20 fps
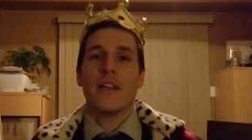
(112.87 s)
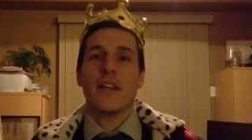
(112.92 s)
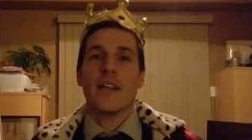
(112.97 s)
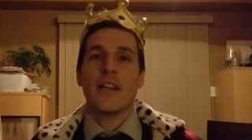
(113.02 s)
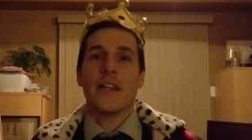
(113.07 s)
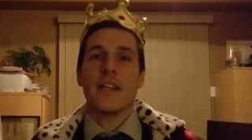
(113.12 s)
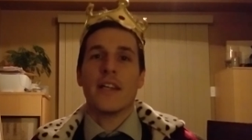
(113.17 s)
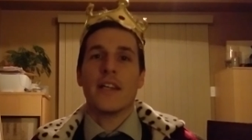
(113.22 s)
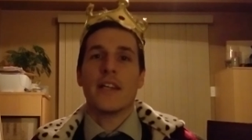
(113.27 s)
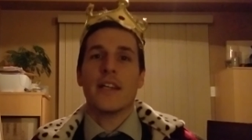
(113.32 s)

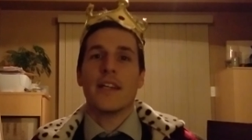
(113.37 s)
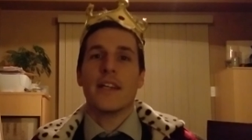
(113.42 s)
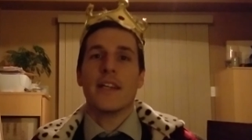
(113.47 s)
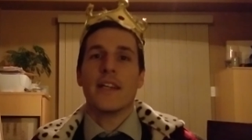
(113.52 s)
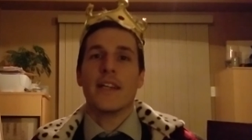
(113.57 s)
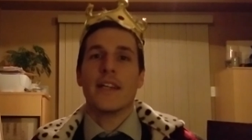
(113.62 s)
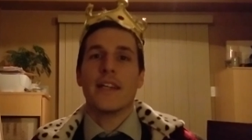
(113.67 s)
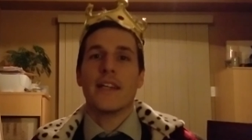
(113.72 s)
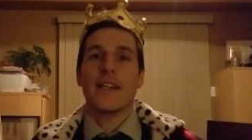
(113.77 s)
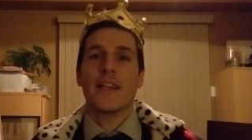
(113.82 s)

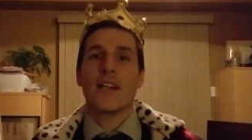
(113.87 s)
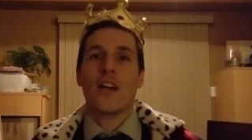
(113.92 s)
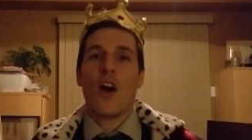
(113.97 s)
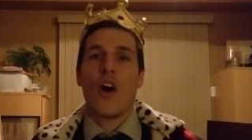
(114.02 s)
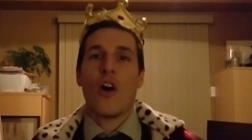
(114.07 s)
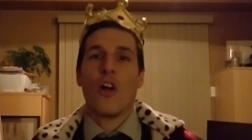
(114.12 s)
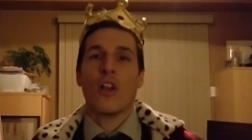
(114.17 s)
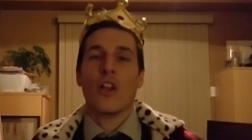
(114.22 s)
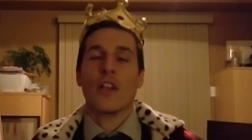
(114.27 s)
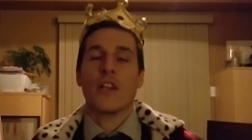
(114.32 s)
a
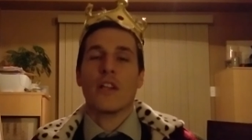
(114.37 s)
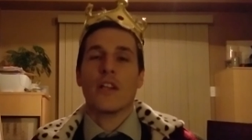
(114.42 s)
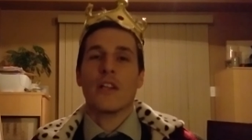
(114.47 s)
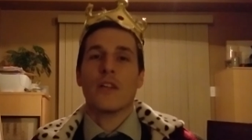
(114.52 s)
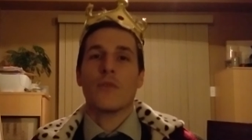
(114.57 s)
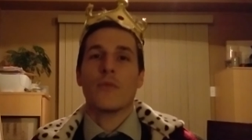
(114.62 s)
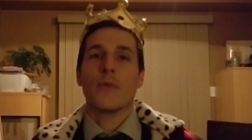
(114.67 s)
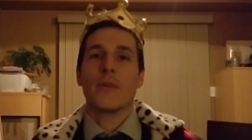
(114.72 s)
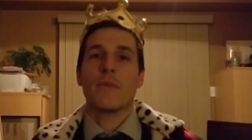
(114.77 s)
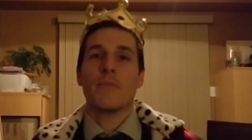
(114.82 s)
call
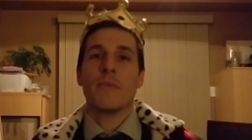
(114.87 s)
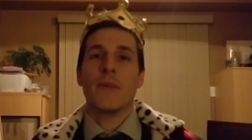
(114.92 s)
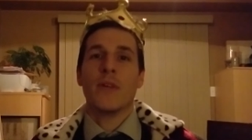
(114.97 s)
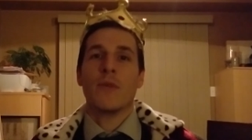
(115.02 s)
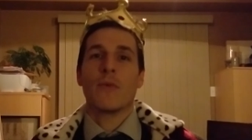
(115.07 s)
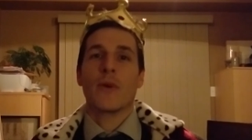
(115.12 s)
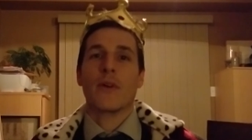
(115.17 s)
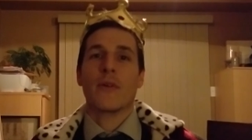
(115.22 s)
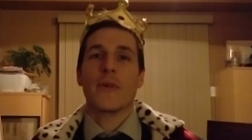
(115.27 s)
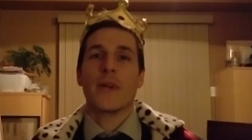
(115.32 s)
with me
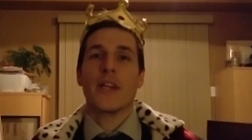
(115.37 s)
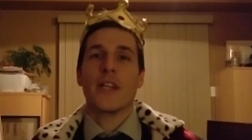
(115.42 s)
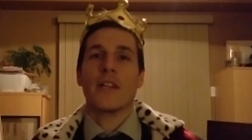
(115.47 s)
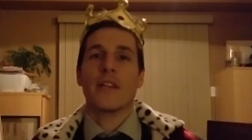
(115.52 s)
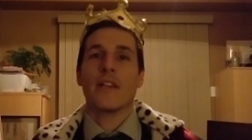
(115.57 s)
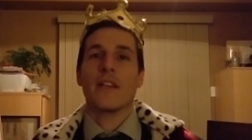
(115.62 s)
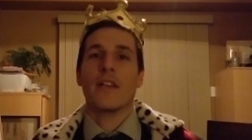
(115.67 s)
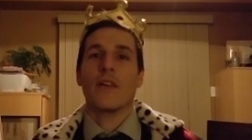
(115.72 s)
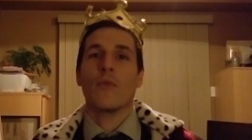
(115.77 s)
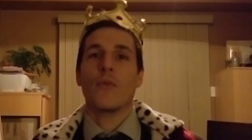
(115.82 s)
where we
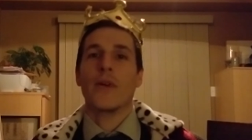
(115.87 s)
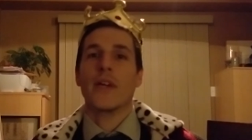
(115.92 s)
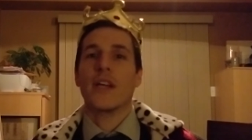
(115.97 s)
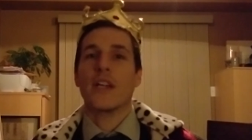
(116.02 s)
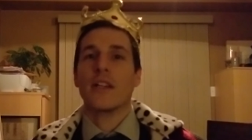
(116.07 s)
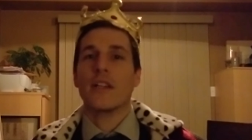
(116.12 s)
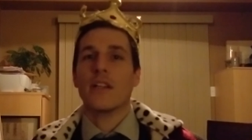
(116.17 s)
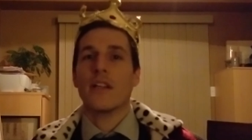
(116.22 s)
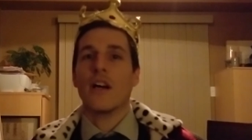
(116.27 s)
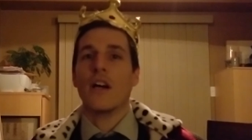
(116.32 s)
can we
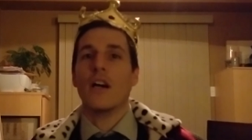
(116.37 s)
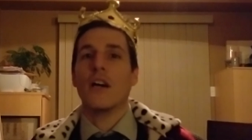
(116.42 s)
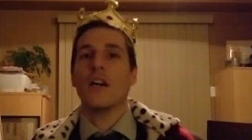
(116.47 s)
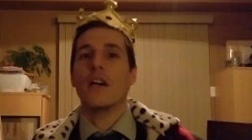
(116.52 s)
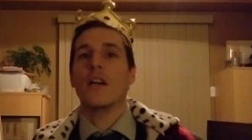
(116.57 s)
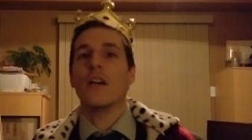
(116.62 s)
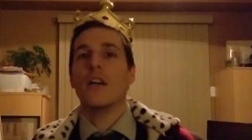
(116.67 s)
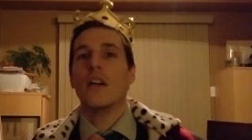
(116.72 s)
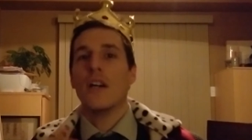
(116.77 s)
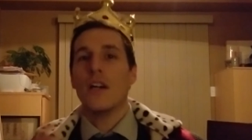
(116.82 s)
can
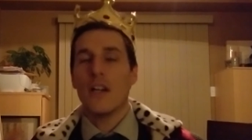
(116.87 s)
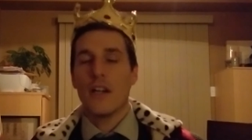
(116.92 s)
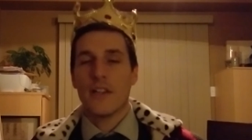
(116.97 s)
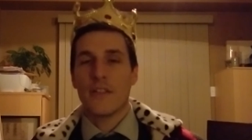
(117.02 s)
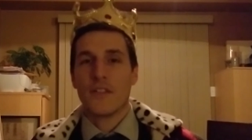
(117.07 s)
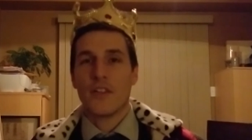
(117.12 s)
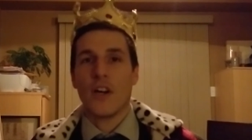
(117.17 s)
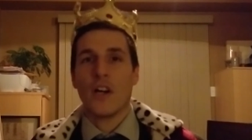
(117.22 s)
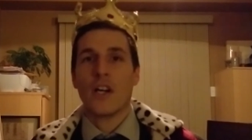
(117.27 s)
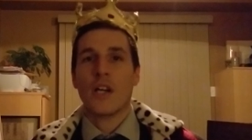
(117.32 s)
uh,
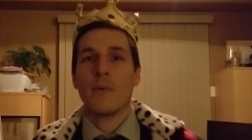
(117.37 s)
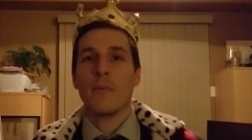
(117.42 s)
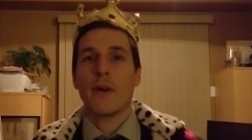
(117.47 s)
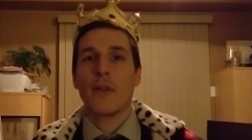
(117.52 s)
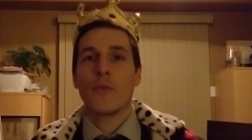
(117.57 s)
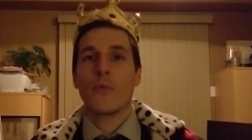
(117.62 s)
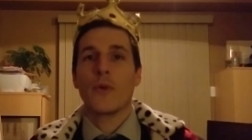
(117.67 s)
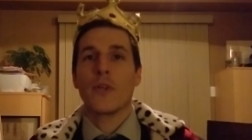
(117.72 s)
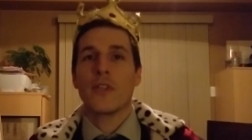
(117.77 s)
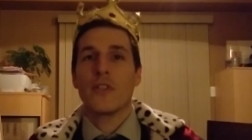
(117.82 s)
talk
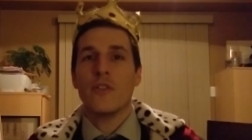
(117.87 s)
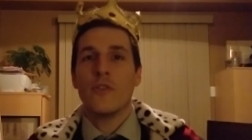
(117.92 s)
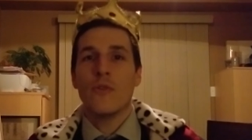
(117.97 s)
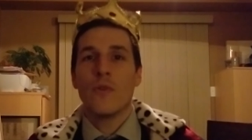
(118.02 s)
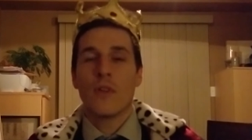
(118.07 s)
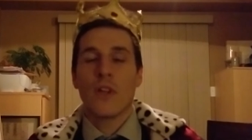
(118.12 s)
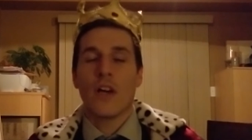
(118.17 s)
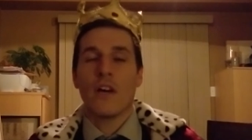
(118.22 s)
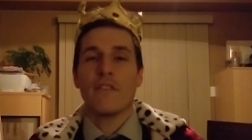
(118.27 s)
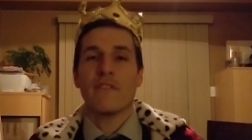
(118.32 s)
about what you
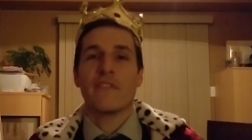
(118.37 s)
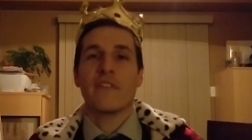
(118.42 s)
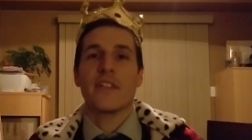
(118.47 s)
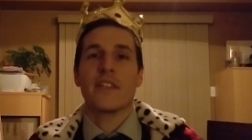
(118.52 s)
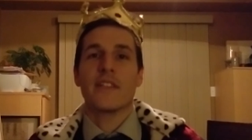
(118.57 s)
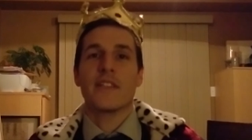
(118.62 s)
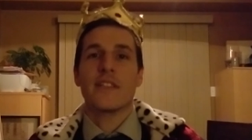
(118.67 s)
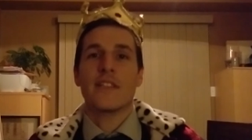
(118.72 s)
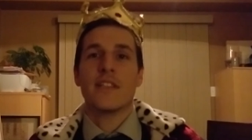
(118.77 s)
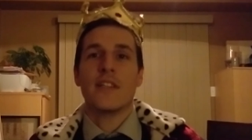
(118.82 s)
love
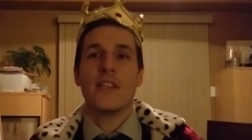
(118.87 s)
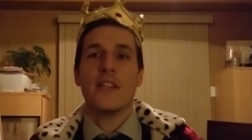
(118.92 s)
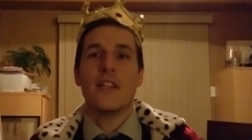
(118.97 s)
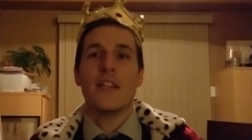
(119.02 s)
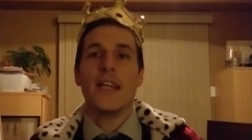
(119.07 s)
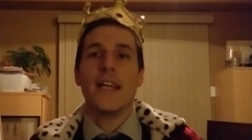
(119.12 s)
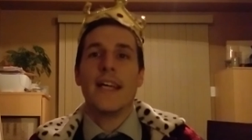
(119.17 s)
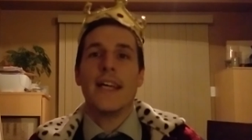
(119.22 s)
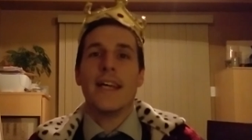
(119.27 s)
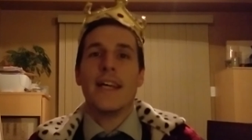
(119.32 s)
and
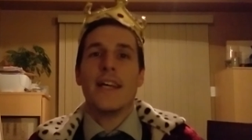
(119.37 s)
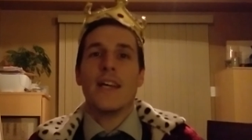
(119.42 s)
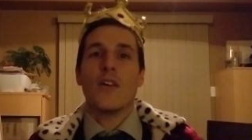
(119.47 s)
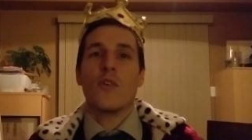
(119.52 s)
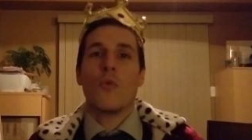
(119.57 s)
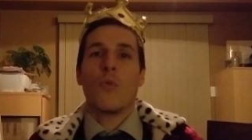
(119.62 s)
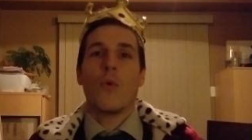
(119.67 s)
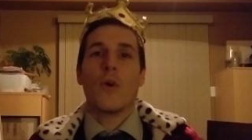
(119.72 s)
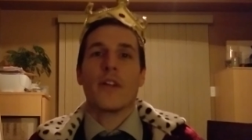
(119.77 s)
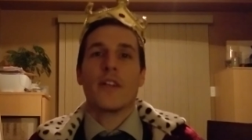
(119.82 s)
see
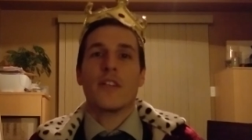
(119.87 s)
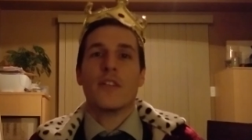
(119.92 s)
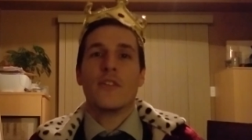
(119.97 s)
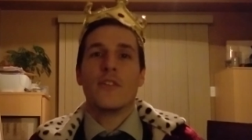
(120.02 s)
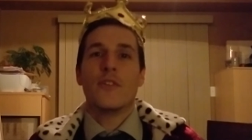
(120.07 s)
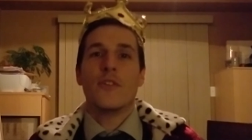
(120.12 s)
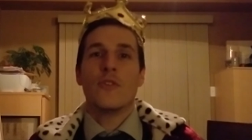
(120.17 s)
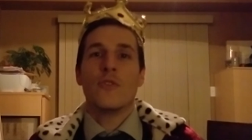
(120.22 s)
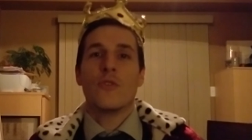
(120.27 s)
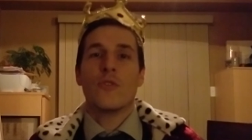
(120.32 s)
what
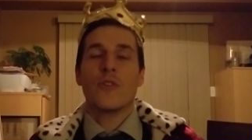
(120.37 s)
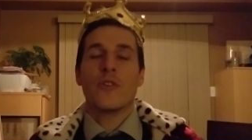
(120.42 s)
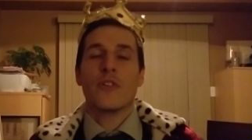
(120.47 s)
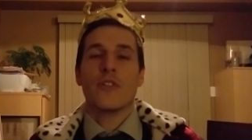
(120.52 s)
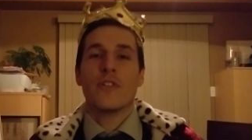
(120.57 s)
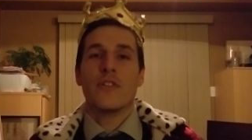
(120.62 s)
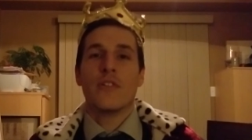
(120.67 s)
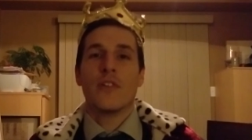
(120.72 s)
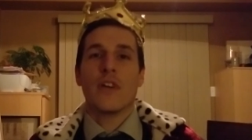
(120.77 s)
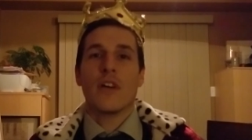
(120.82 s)
you
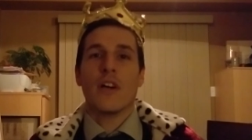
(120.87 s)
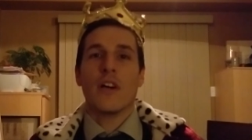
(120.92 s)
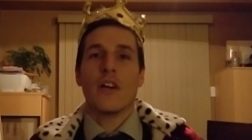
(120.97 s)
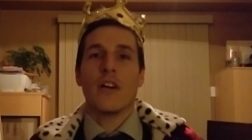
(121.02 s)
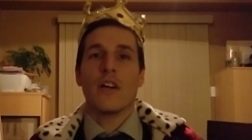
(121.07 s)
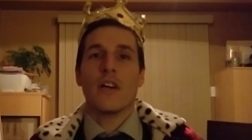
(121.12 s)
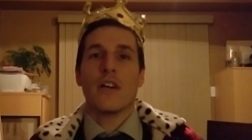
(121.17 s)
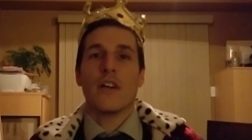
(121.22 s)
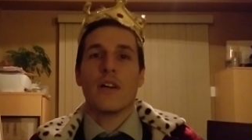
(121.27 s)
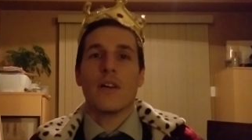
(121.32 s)
could
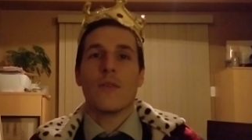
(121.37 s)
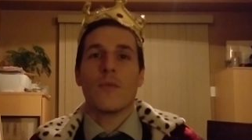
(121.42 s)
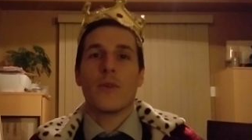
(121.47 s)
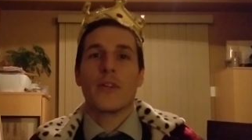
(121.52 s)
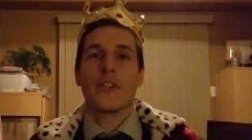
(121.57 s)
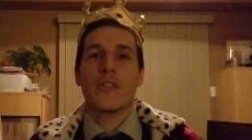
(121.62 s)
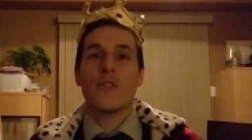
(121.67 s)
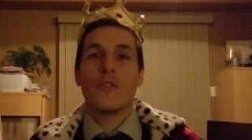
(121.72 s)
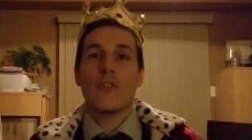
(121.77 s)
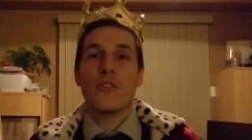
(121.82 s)
uh,
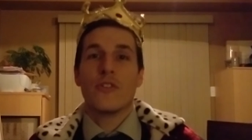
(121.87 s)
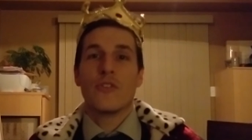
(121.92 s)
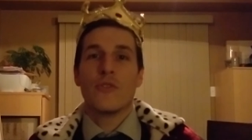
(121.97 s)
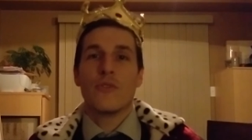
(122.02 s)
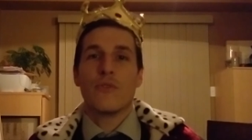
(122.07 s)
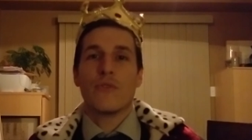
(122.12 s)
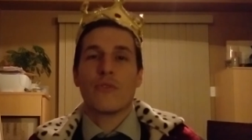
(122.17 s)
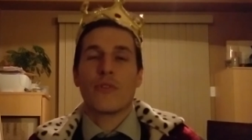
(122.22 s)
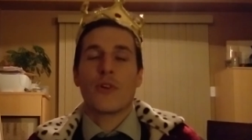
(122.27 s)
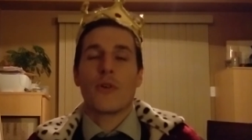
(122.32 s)
what you could
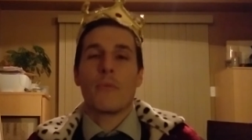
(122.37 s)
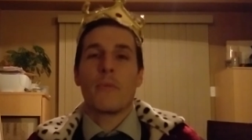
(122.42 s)
do for a